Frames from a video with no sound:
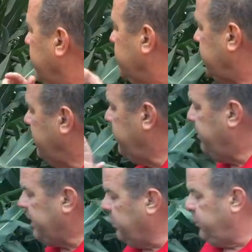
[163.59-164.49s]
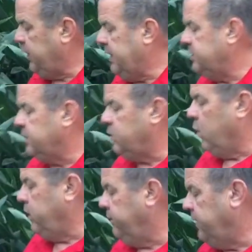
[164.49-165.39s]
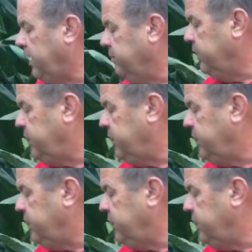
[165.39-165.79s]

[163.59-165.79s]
Some of the bigger things in corn development